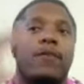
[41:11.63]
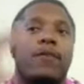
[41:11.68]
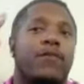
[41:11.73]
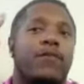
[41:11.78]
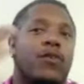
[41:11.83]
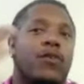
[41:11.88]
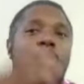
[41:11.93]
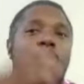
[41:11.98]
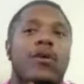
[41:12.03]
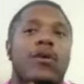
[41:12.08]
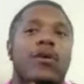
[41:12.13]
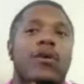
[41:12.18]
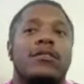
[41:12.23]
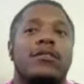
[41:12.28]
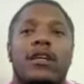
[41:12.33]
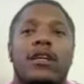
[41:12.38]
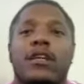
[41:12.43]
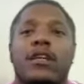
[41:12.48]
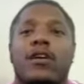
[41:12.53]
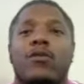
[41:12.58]
For
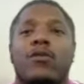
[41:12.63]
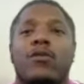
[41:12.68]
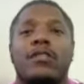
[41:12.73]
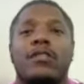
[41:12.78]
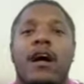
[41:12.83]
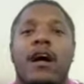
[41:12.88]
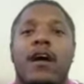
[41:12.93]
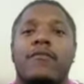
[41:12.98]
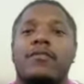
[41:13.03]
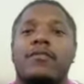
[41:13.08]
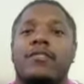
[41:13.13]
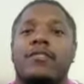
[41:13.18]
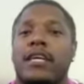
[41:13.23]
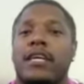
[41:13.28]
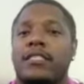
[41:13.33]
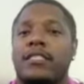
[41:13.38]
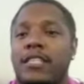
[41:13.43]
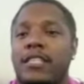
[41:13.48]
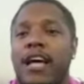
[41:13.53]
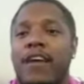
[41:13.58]
Quarantine Coaching
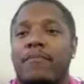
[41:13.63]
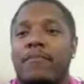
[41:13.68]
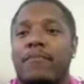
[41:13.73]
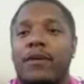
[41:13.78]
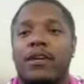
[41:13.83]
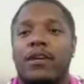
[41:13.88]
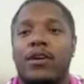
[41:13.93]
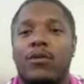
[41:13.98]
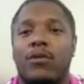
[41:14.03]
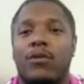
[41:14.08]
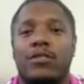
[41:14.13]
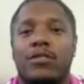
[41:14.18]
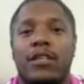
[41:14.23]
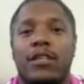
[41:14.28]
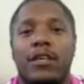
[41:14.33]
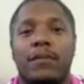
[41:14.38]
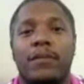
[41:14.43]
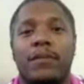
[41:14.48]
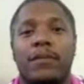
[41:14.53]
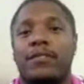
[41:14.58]
Conversation, I've been Coach
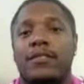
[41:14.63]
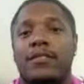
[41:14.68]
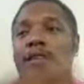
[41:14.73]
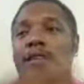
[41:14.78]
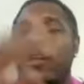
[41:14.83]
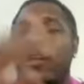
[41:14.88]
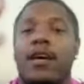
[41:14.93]
Clemens.